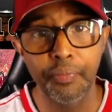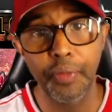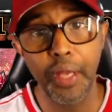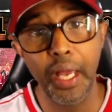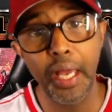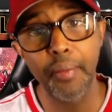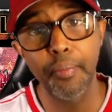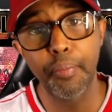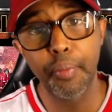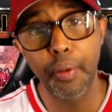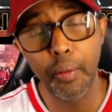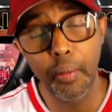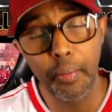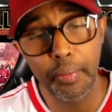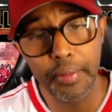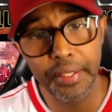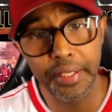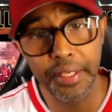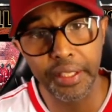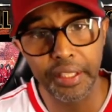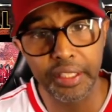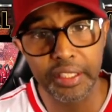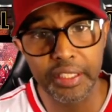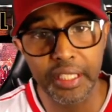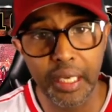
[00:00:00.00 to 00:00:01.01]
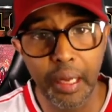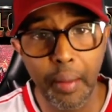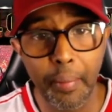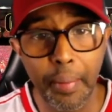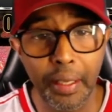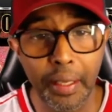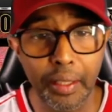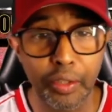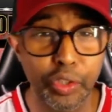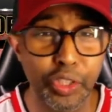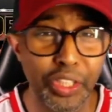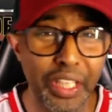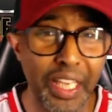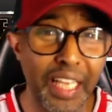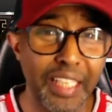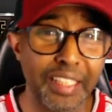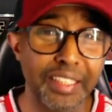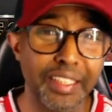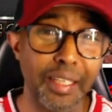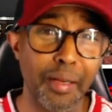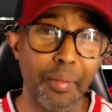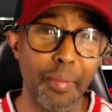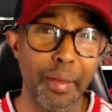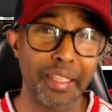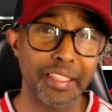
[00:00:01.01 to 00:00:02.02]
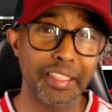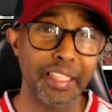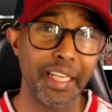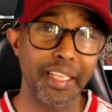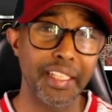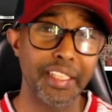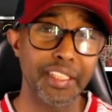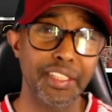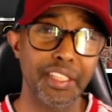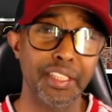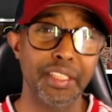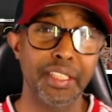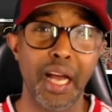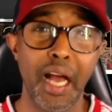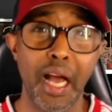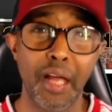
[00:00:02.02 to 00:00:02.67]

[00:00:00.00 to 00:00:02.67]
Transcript: and probably another centre-back. So our centre-backs are aging.